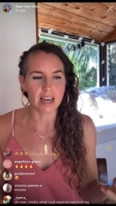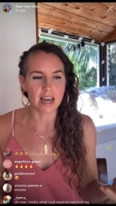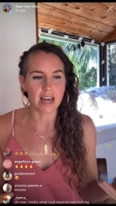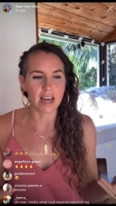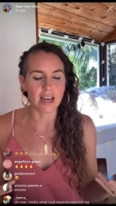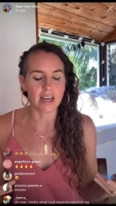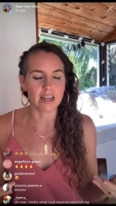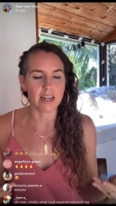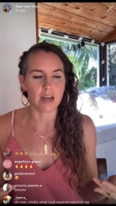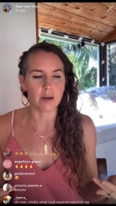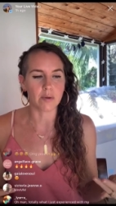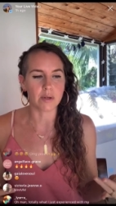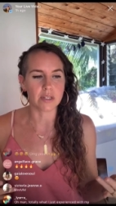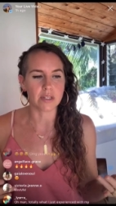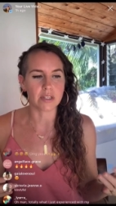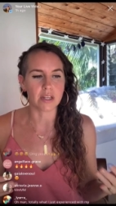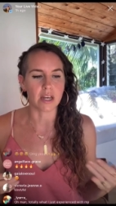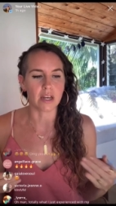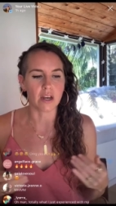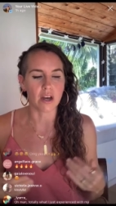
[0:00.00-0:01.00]
and I was
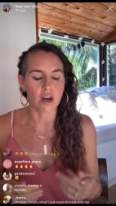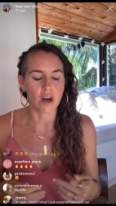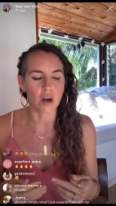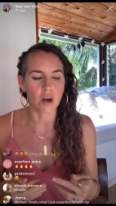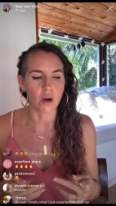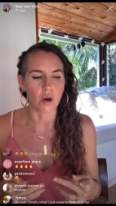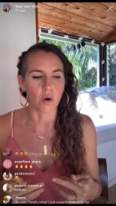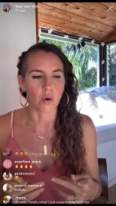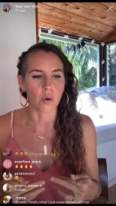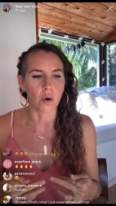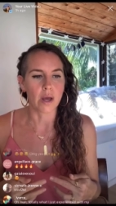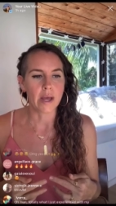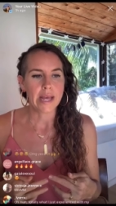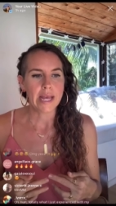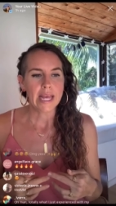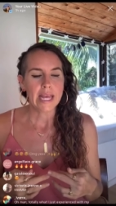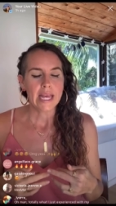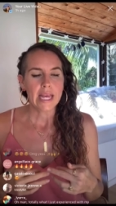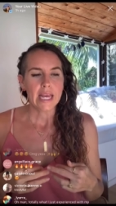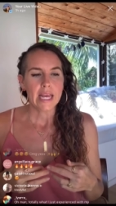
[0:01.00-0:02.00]
like, oh,
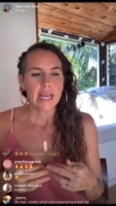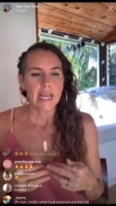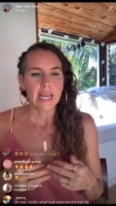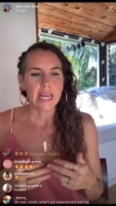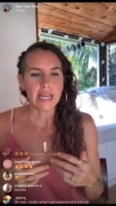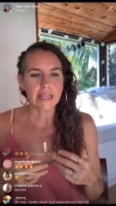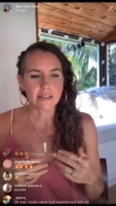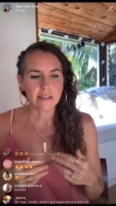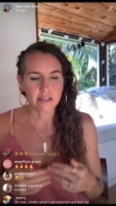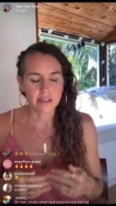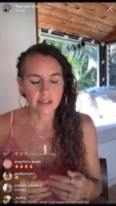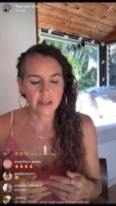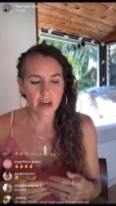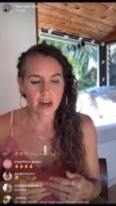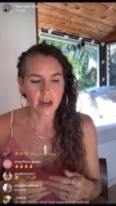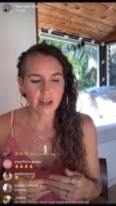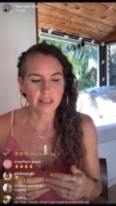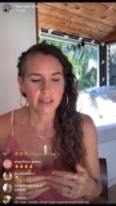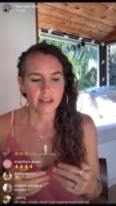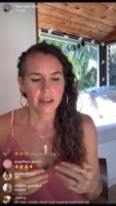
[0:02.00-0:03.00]
it's
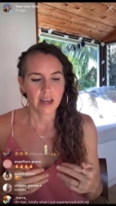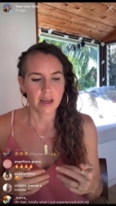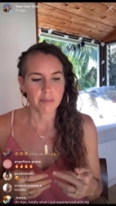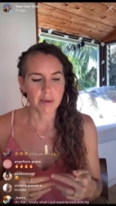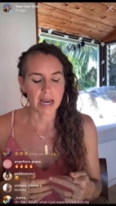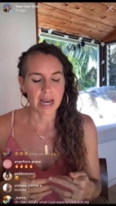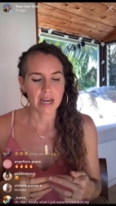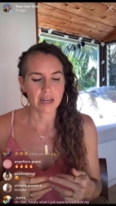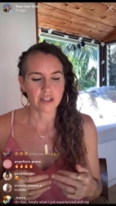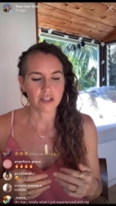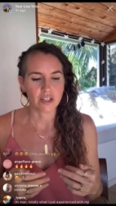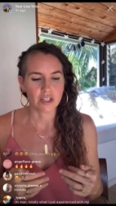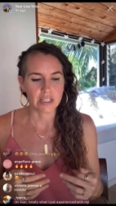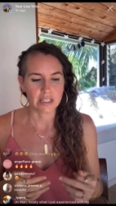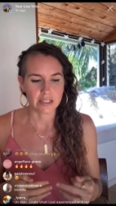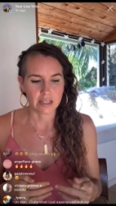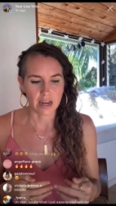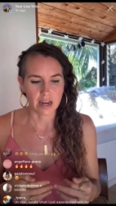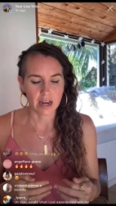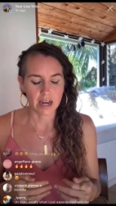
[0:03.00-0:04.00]
not that I'm actually
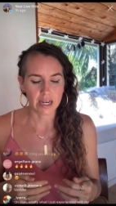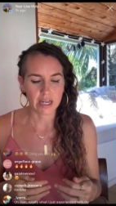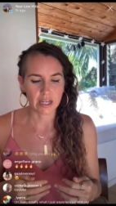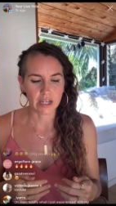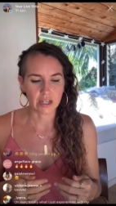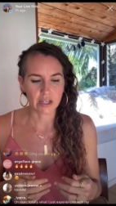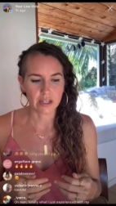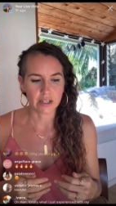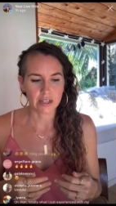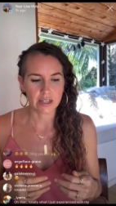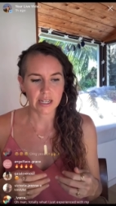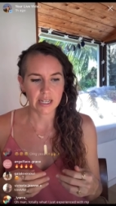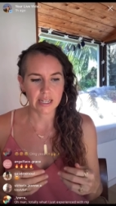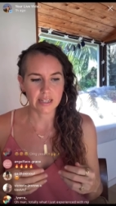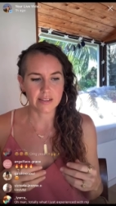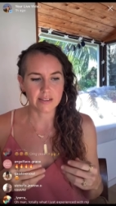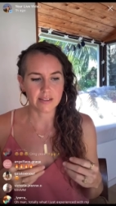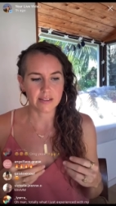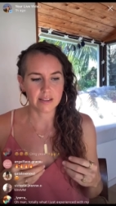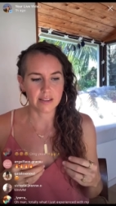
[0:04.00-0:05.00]
tired,
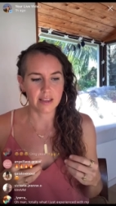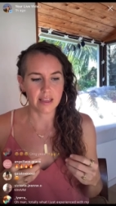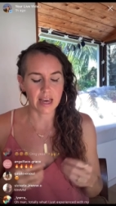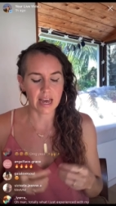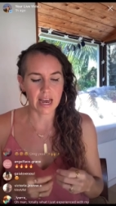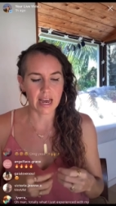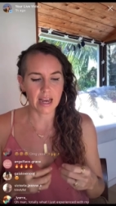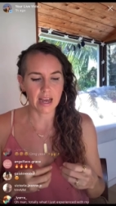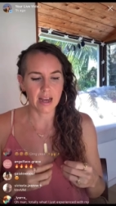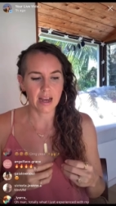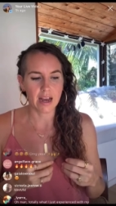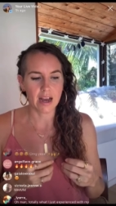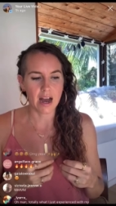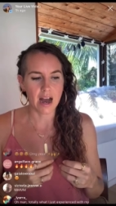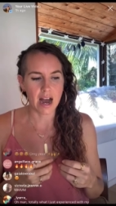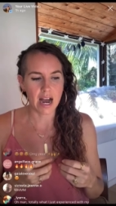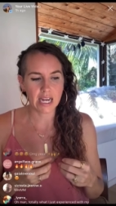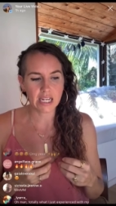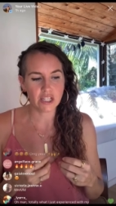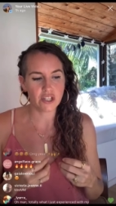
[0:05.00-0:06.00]
it's that
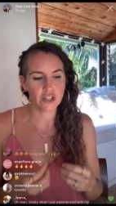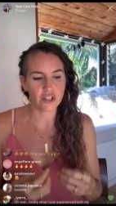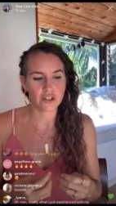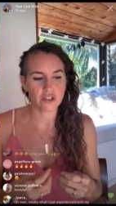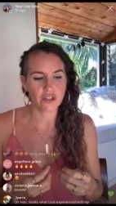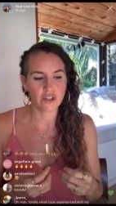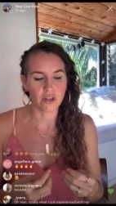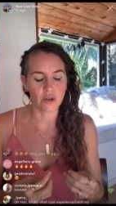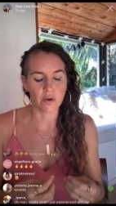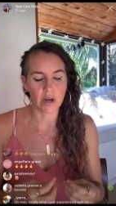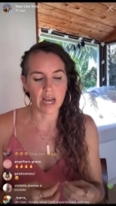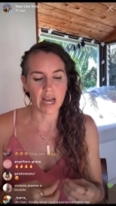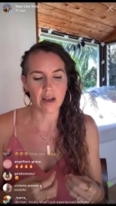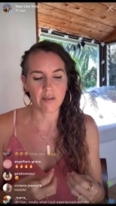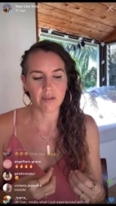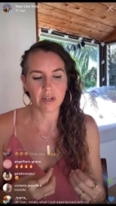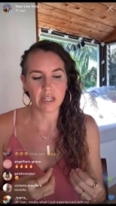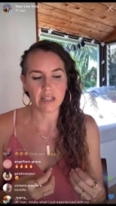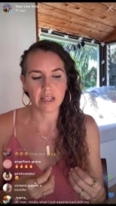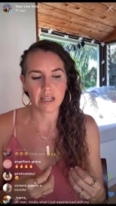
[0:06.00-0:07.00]
I just don't have
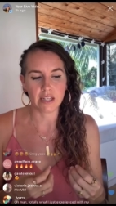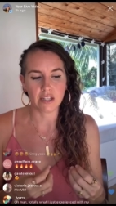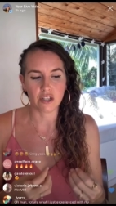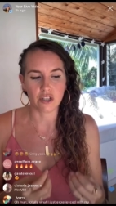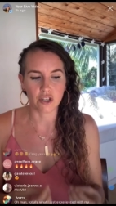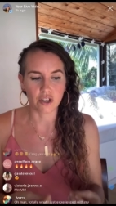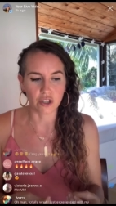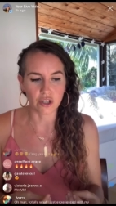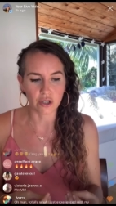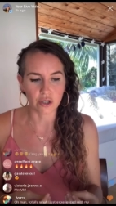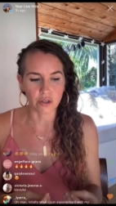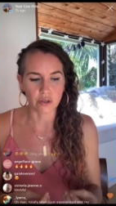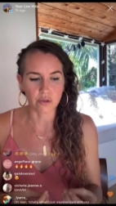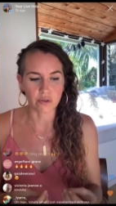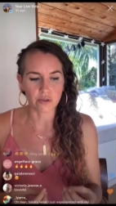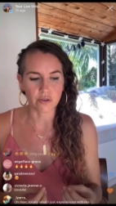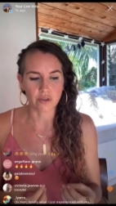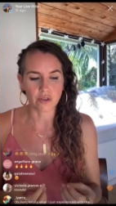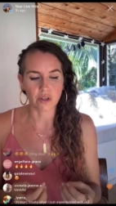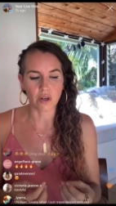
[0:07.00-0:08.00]
anything to do.
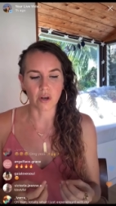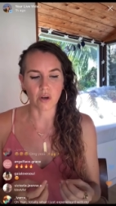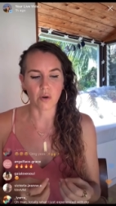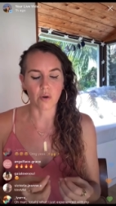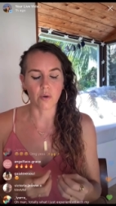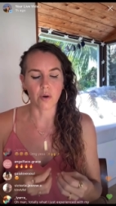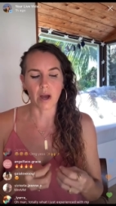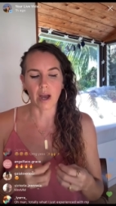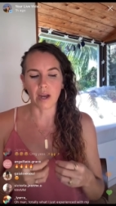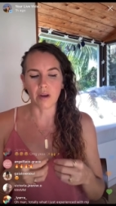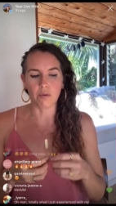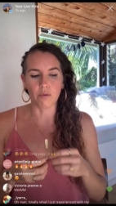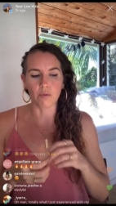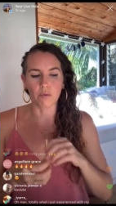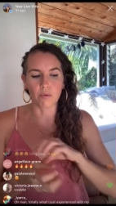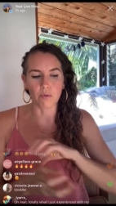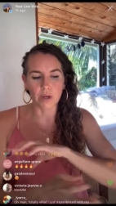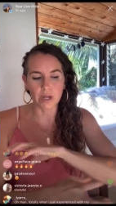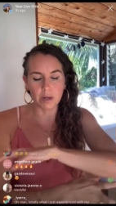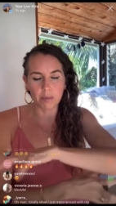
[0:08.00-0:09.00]
So I
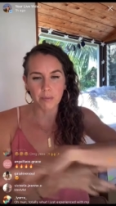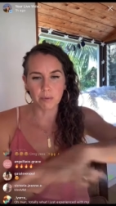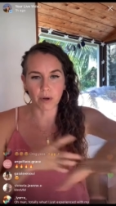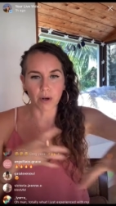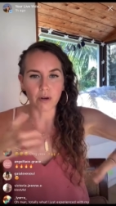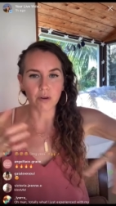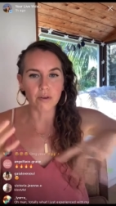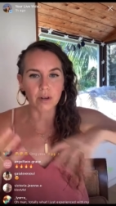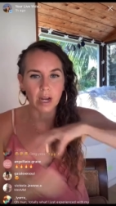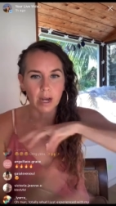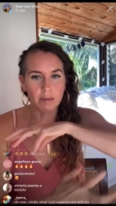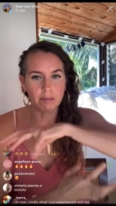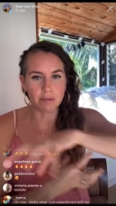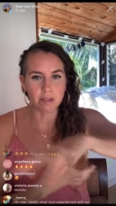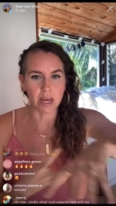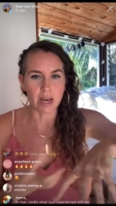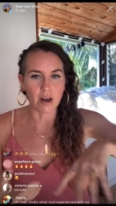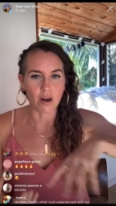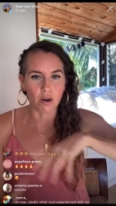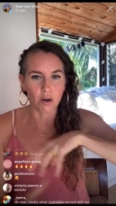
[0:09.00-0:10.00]
reprogrammed
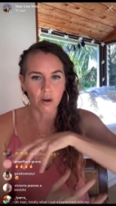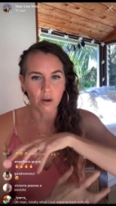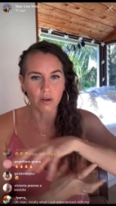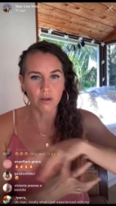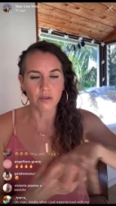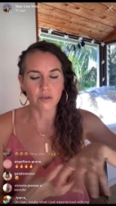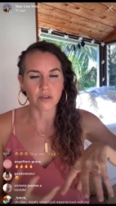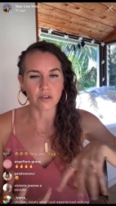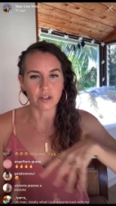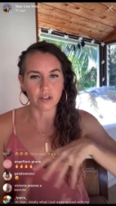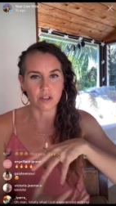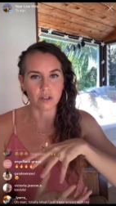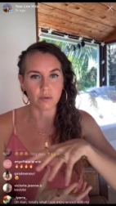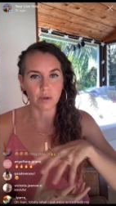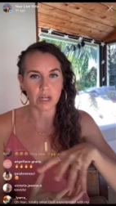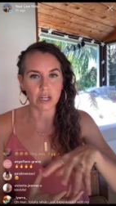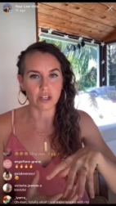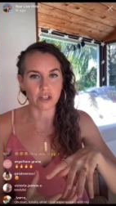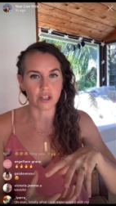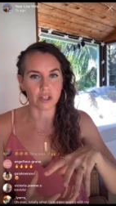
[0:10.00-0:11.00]
that whole
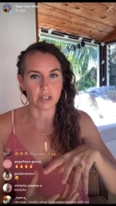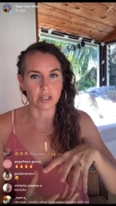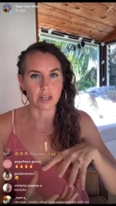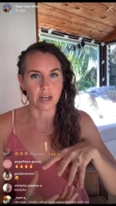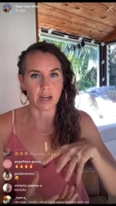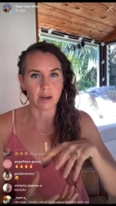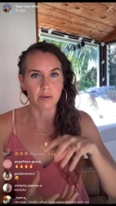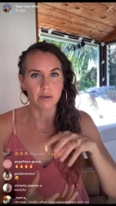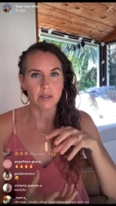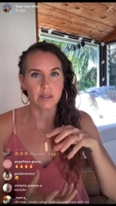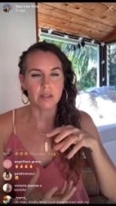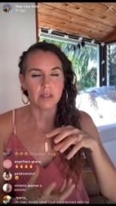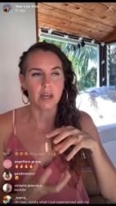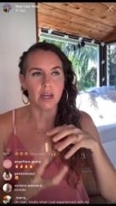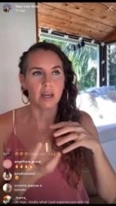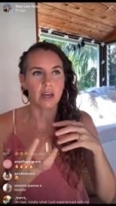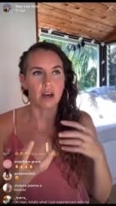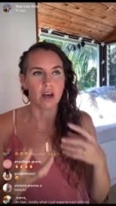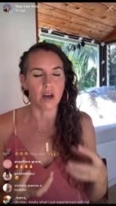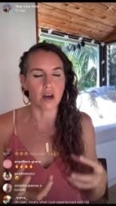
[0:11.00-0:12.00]
situation and I was like,
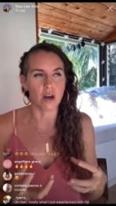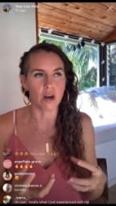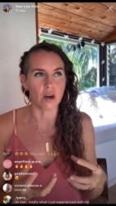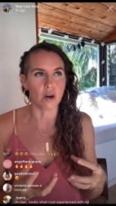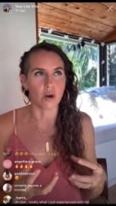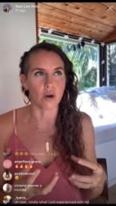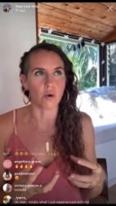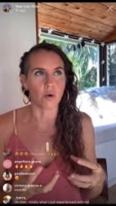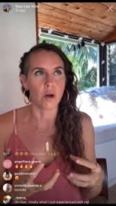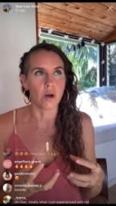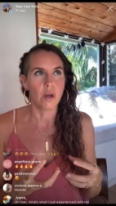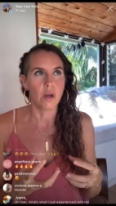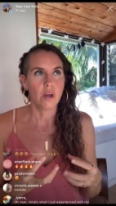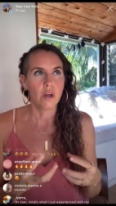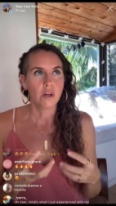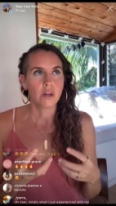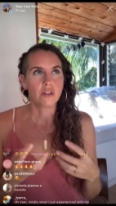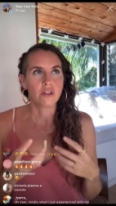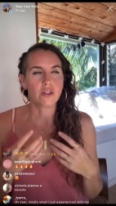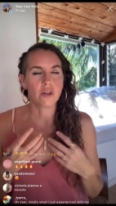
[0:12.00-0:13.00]
oh,
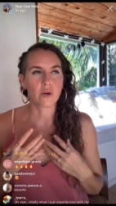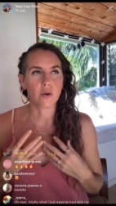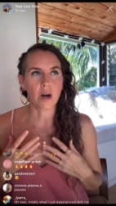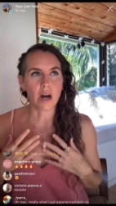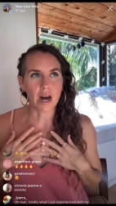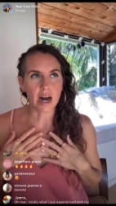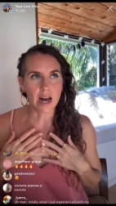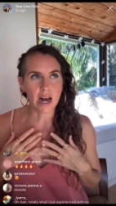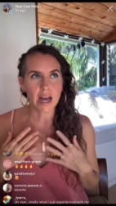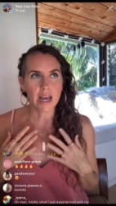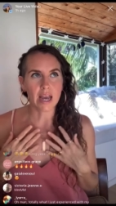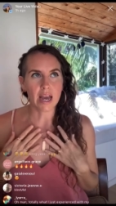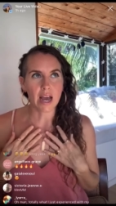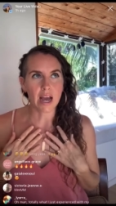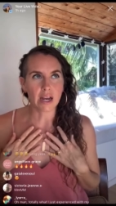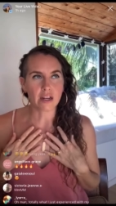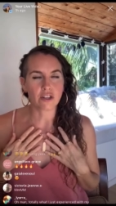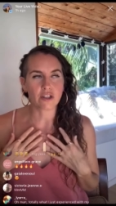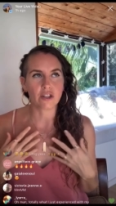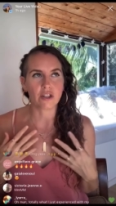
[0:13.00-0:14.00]
so I
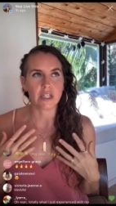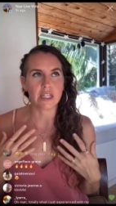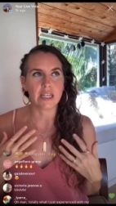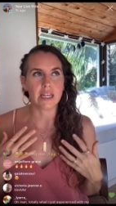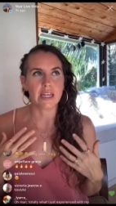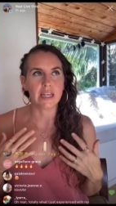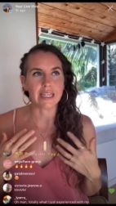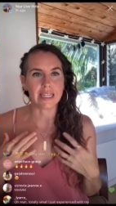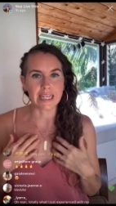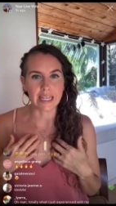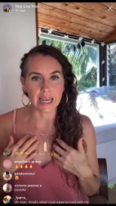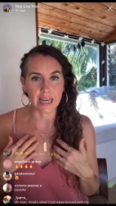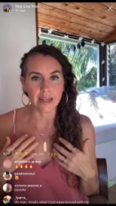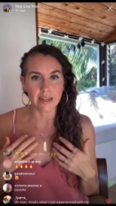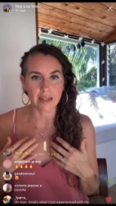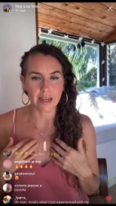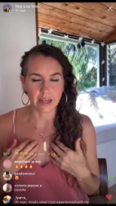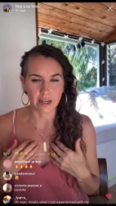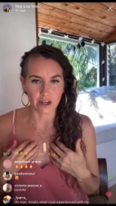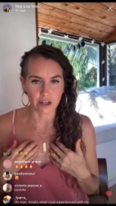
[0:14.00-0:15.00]
actually get
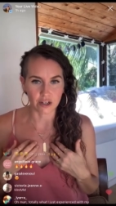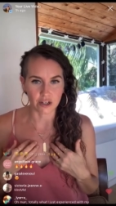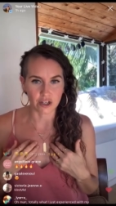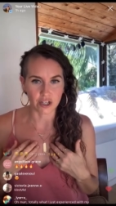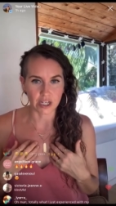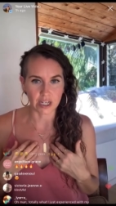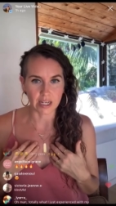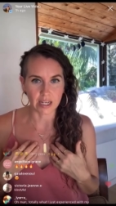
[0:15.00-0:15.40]
energy,